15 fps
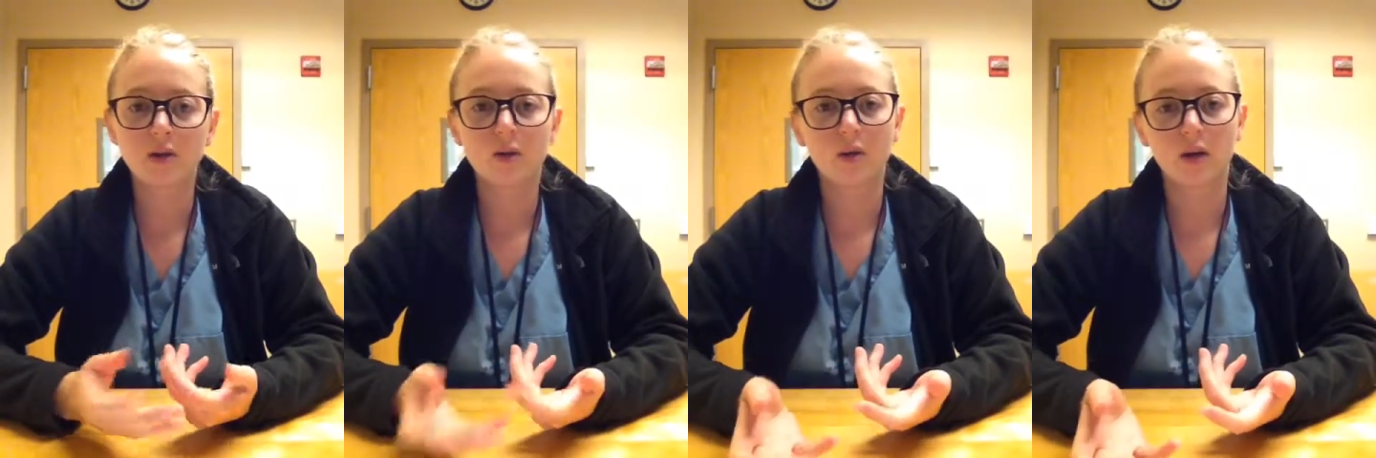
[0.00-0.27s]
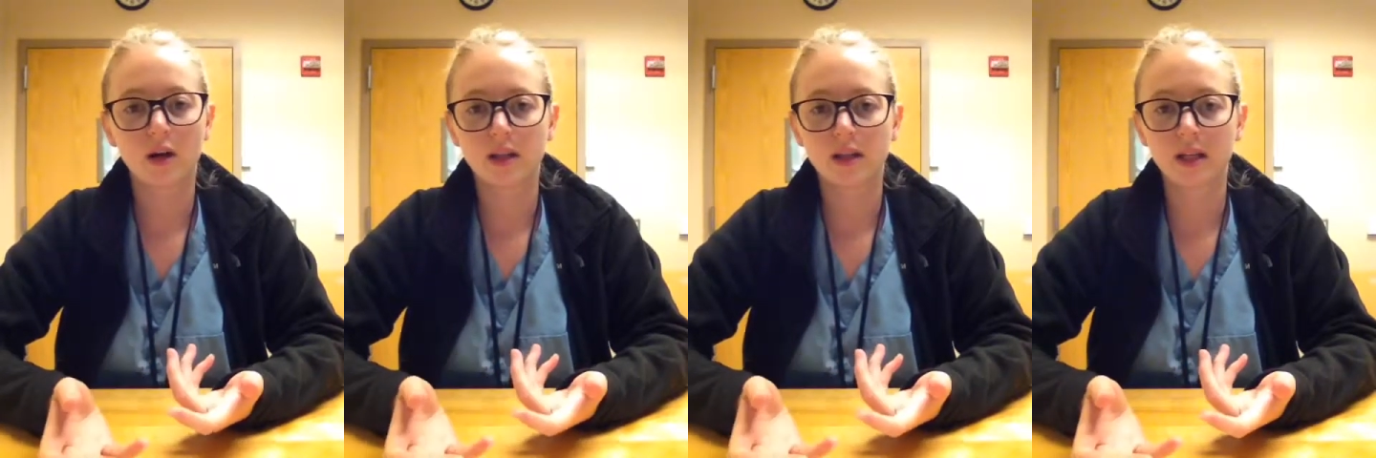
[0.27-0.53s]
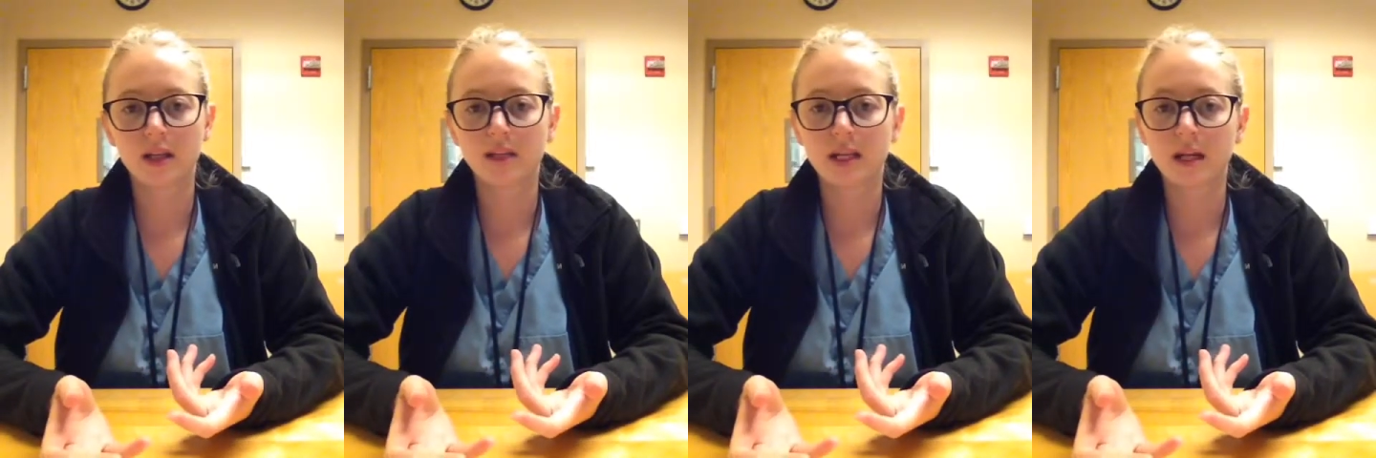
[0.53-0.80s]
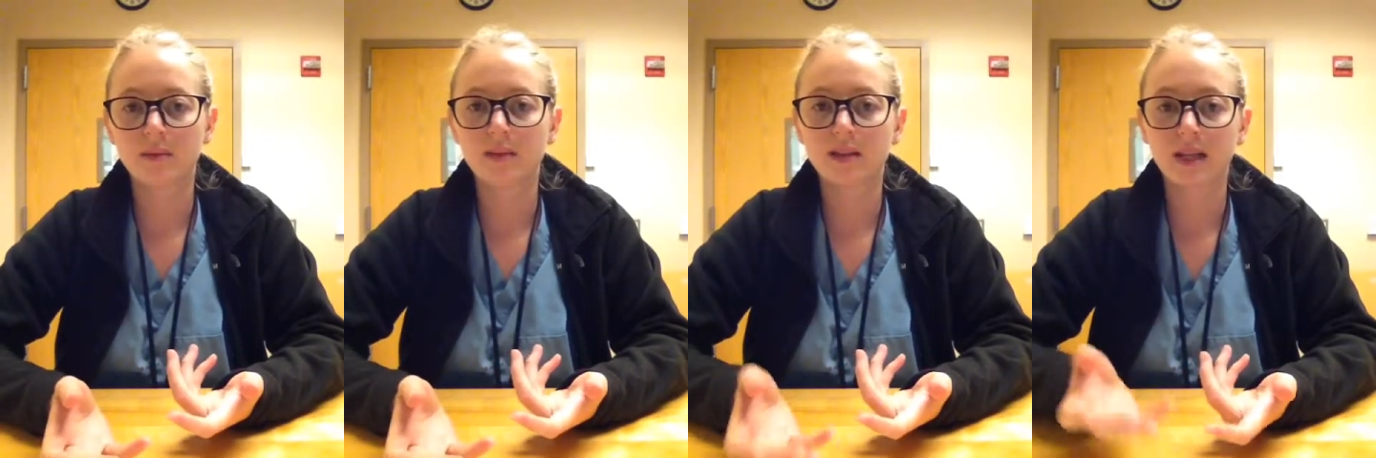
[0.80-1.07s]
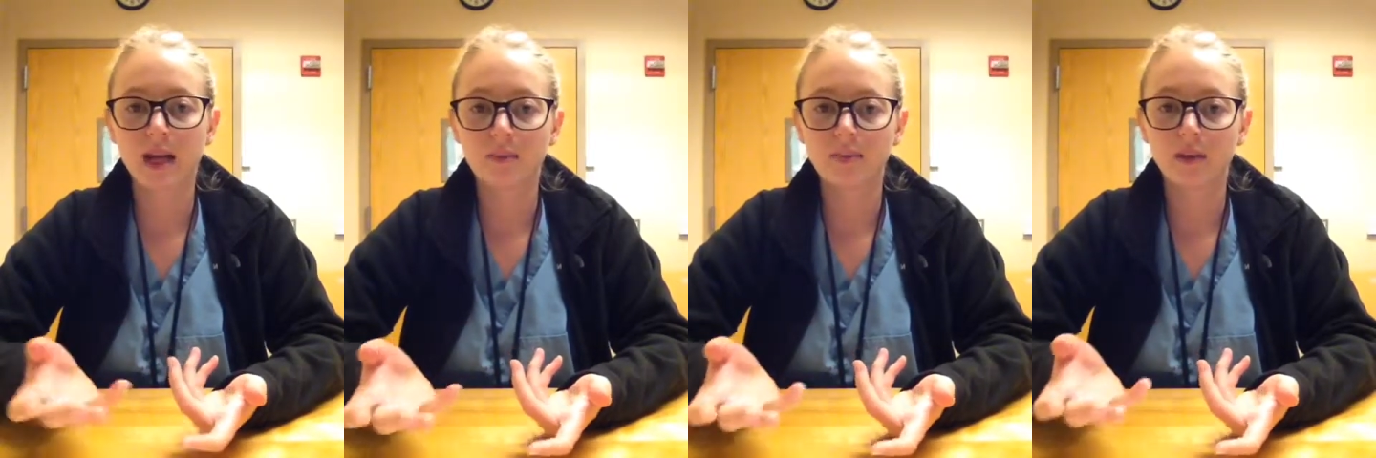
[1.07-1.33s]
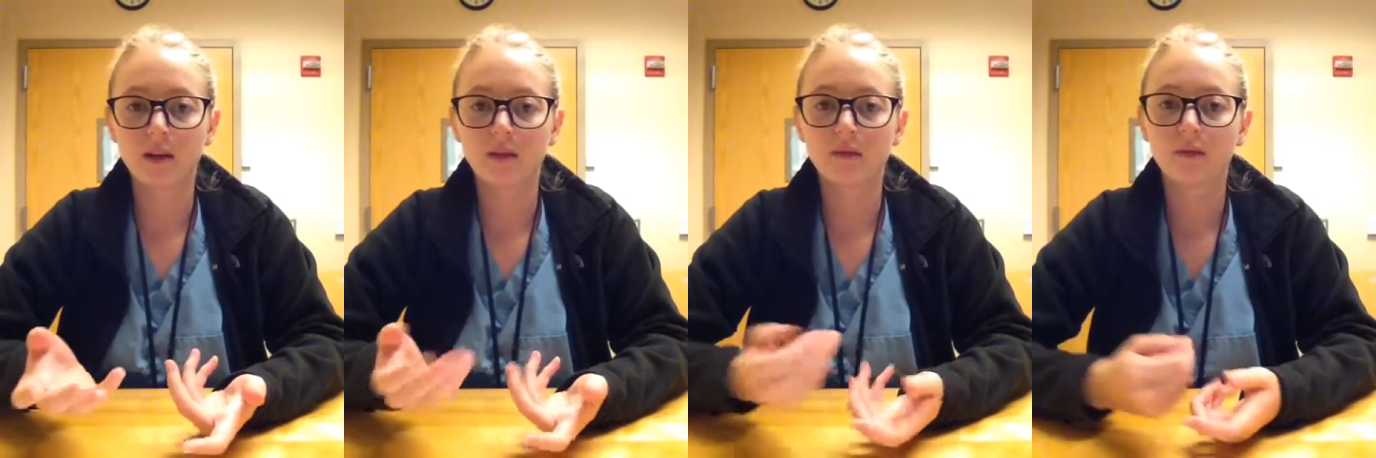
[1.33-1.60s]
or the type
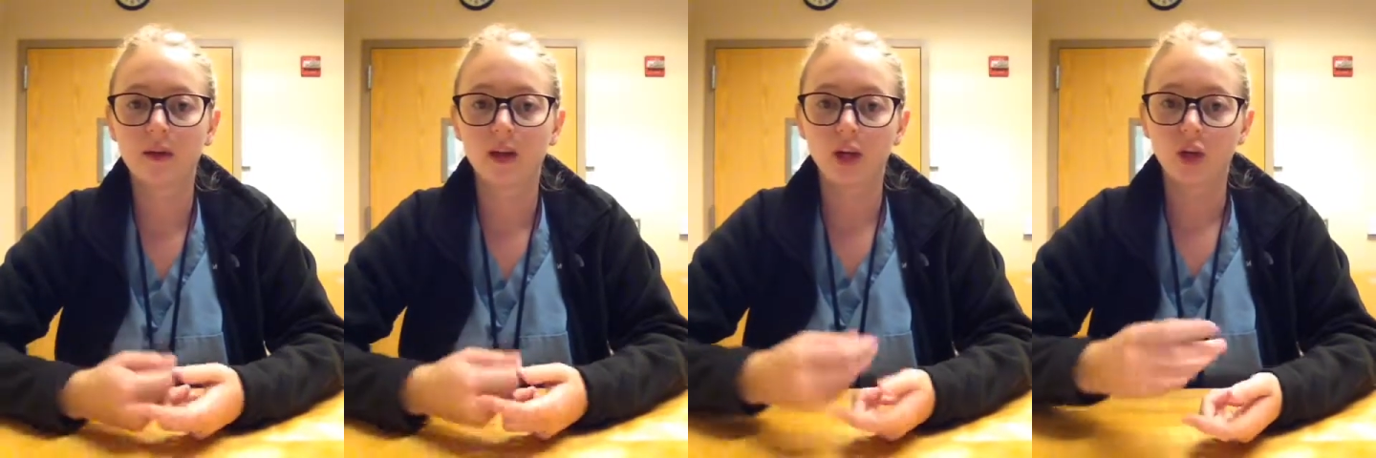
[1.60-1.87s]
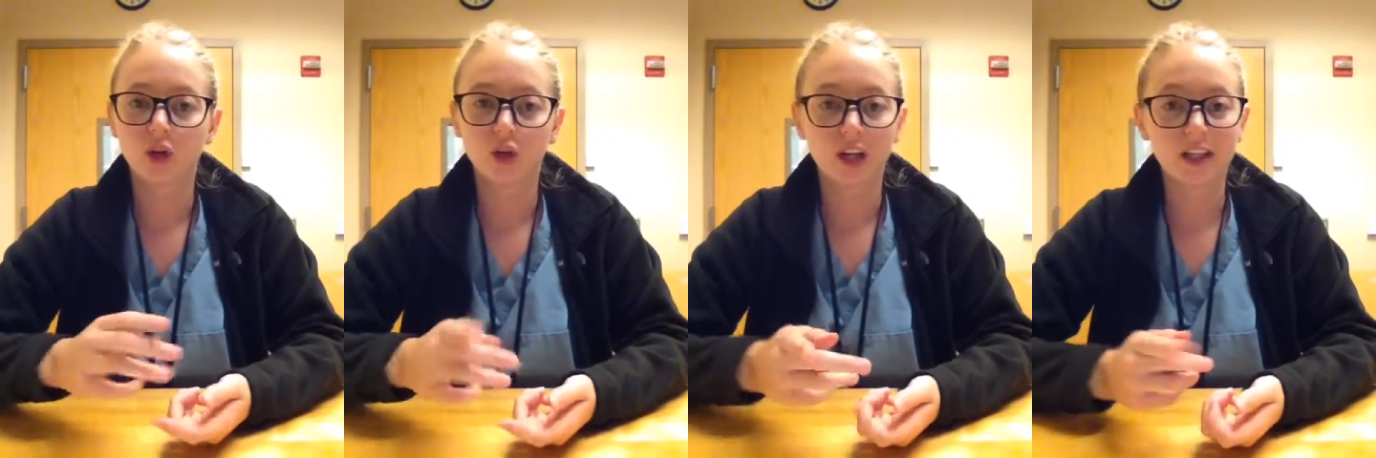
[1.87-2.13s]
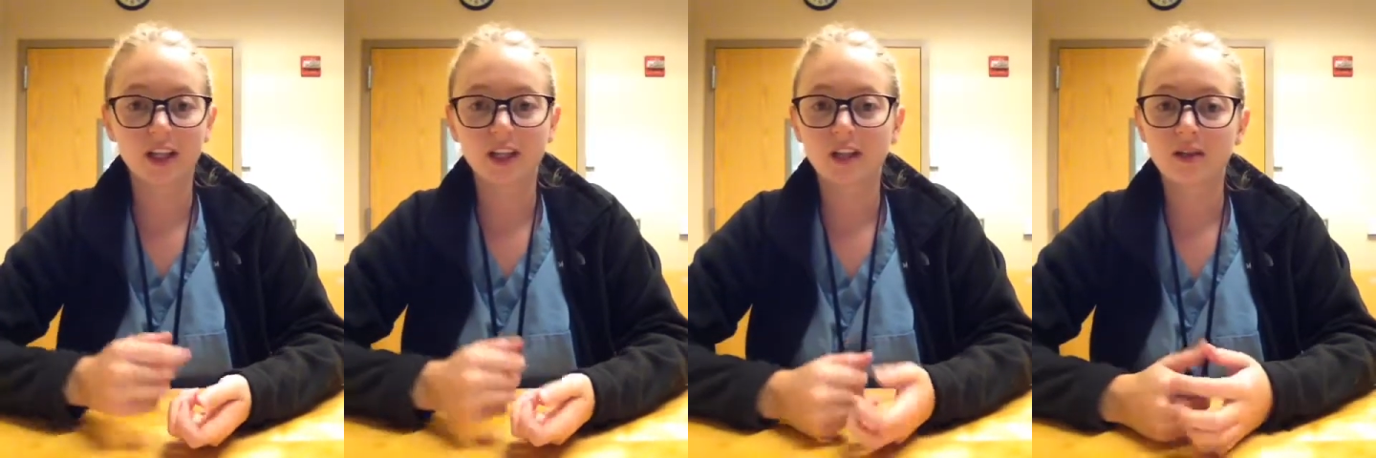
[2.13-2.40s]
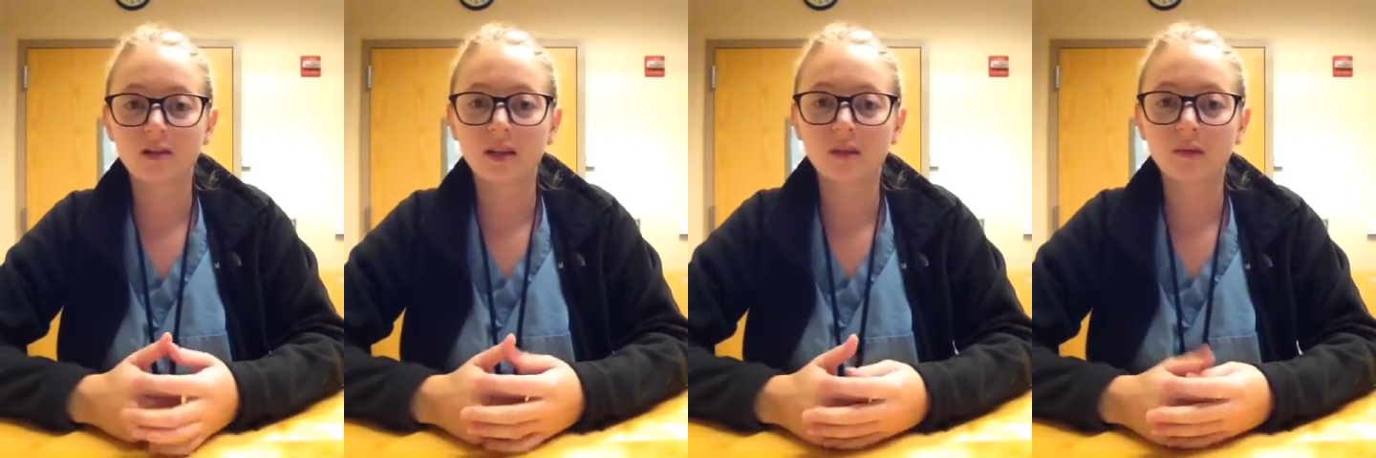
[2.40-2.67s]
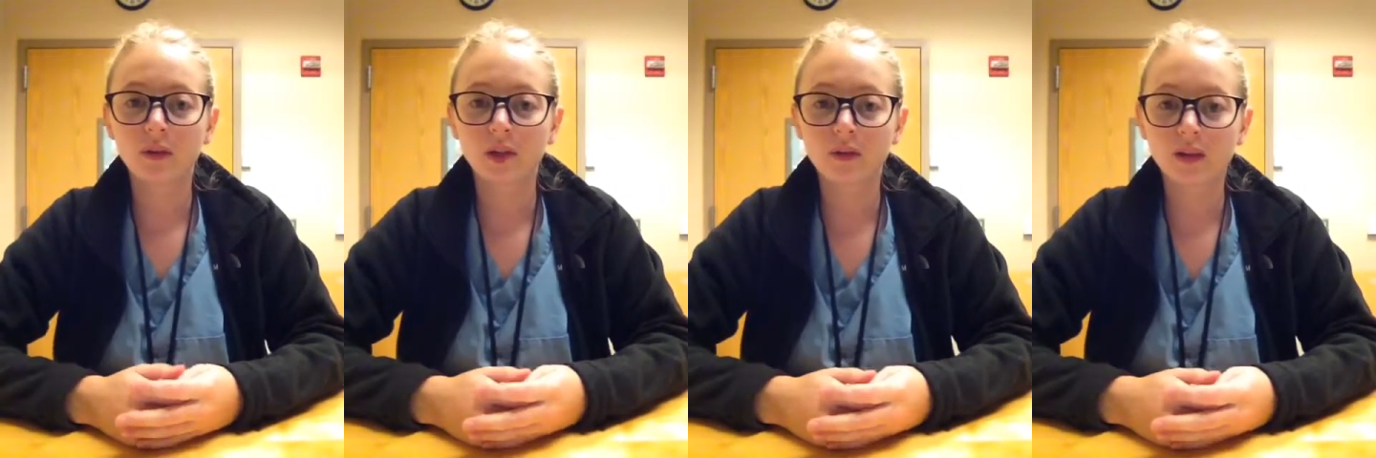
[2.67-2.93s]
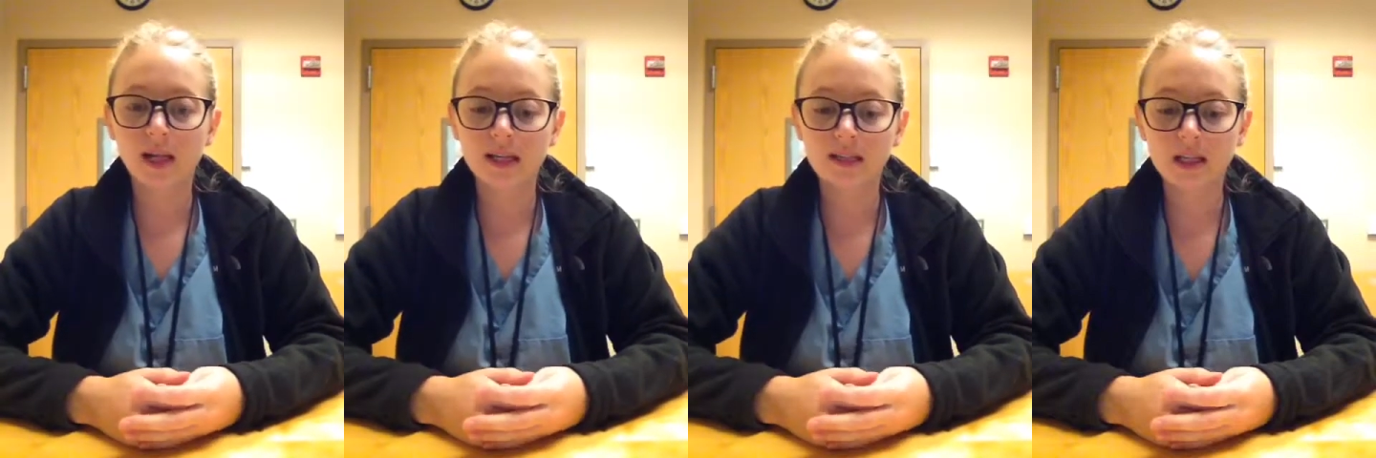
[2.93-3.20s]
of grid you're using for
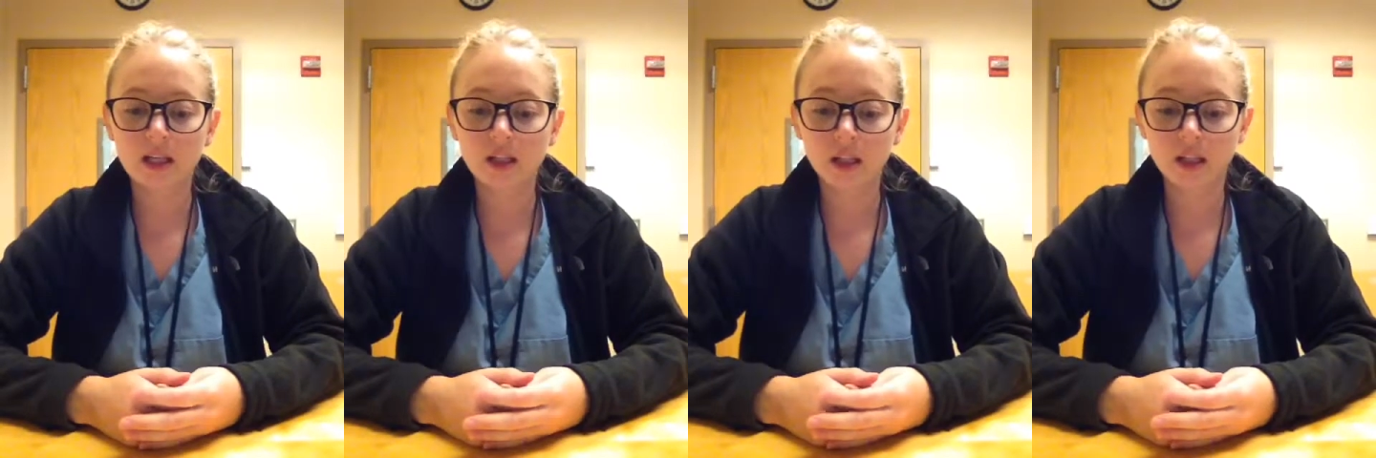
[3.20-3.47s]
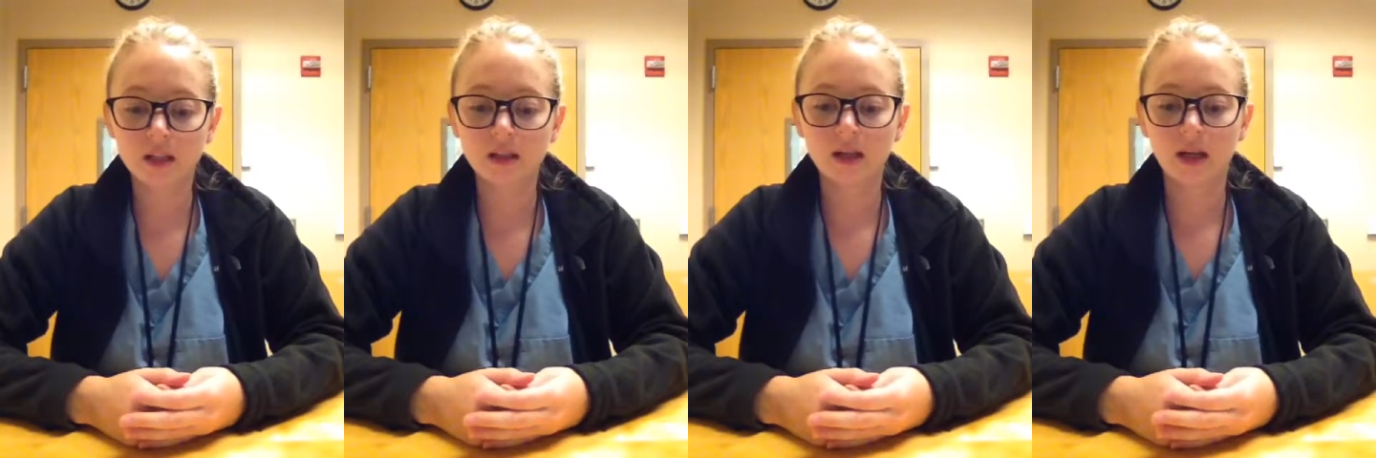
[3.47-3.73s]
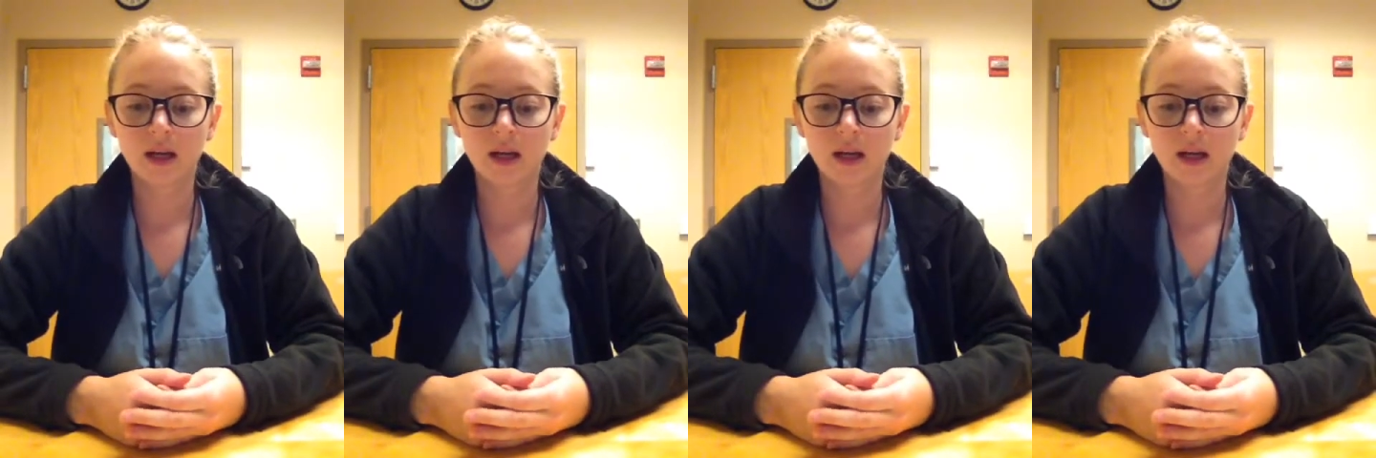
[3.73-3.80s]
localization.